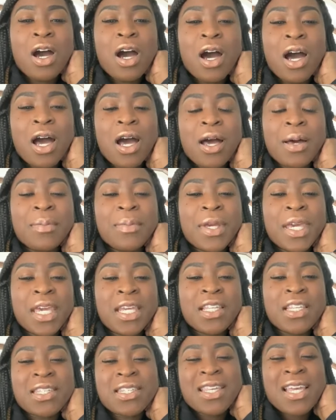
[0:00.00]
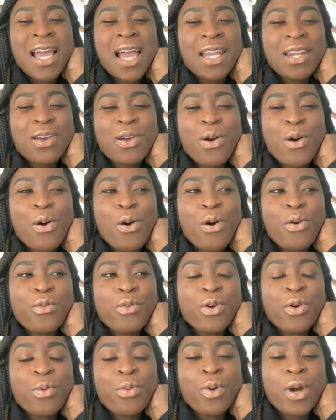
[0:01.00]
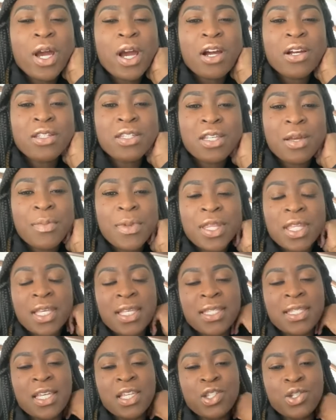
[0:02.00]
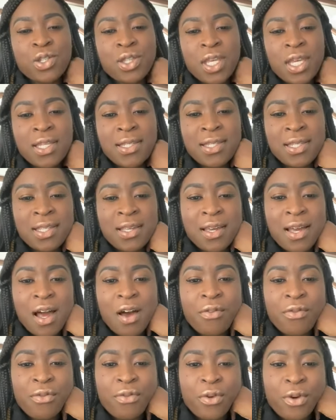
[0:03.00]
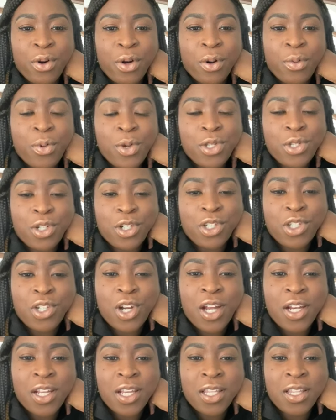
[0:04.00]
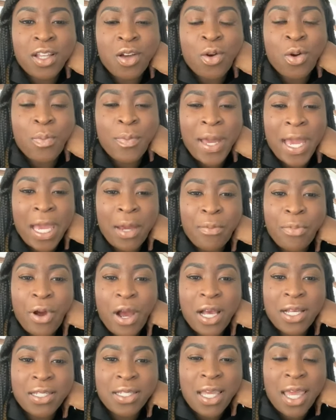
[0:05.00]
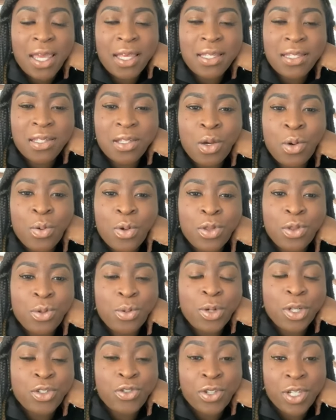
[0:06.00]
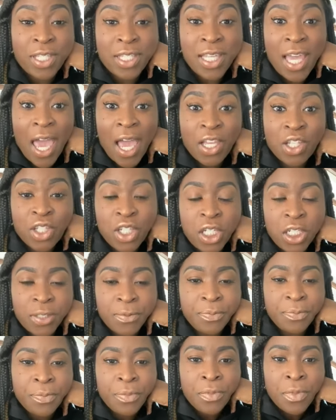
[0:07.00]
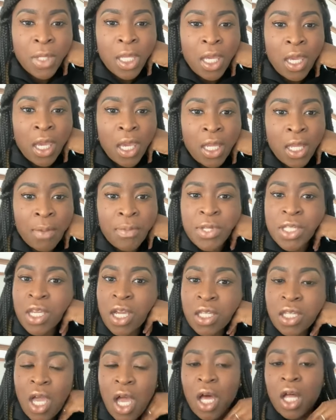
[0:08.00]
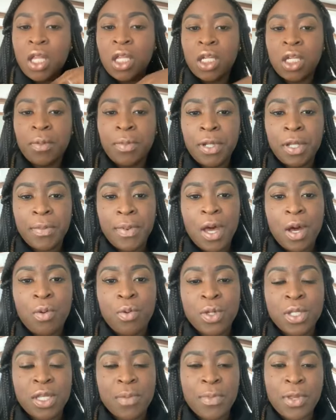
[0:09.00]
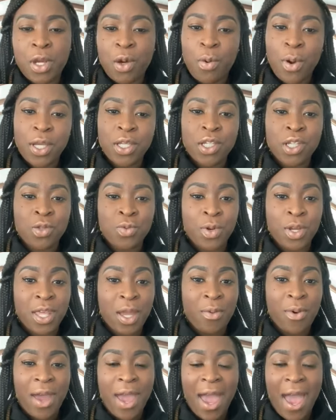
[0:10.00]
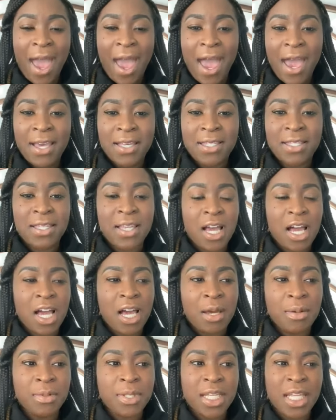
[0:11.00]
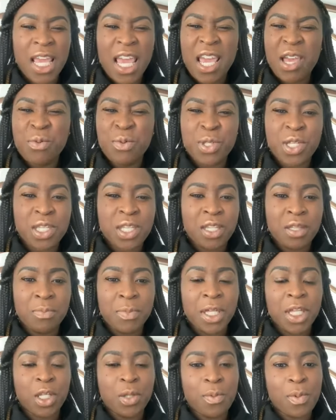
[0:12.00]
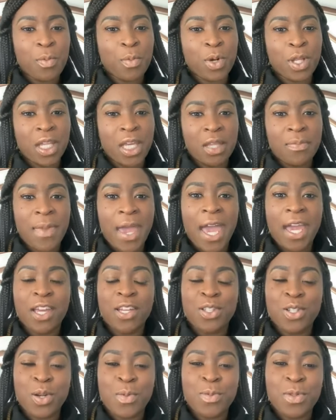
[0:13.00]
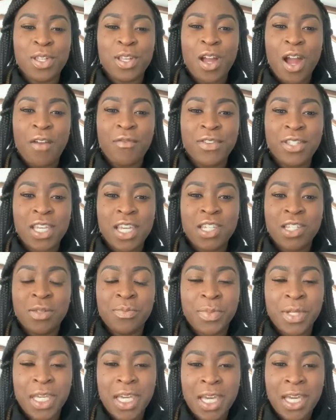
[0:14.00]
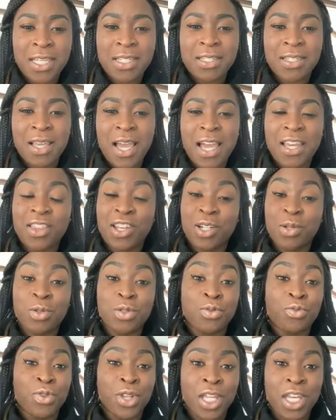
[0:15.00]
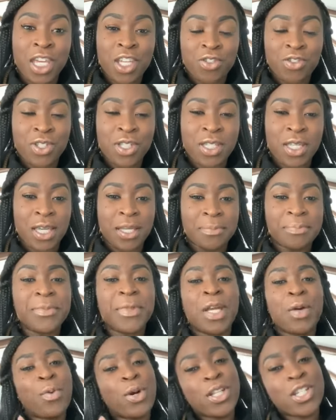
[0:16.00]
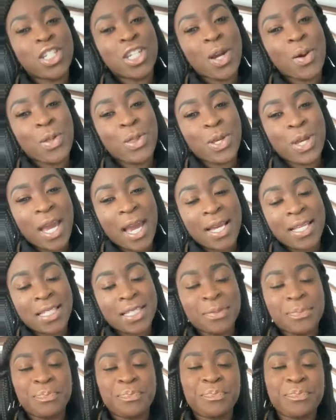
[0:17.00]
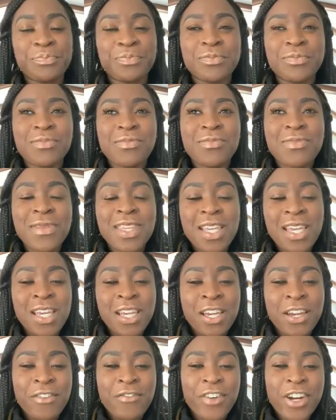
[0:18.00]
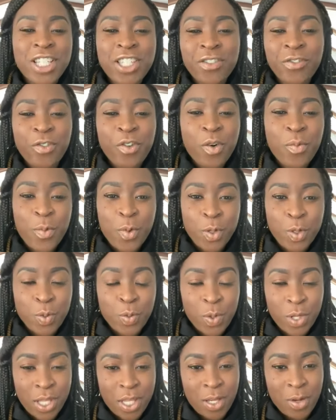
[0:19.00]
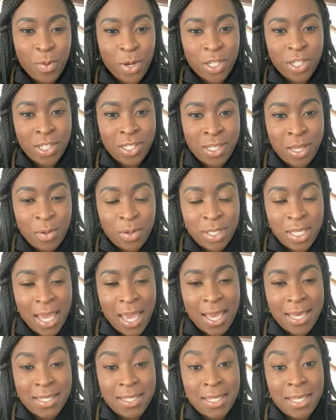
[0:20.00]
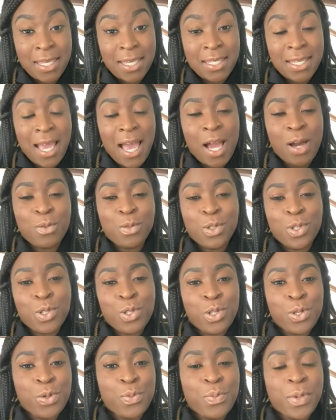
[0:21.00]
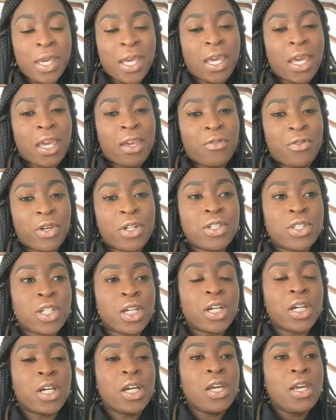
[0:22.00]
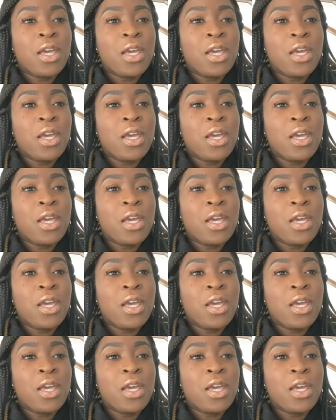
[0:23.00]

And just to kind of go over what are some of the essential things to look out for when you're starting the home buying process, going through a transaction. And I'm just going to talk a little bit about what some of the questions were that were asked. Today was just going to be a little bit more laid back in terms of the conversation because I thought it was really interesting and I want to share with you guys. First and foremost, one of the questions I was asked is, how do you pick a realtor?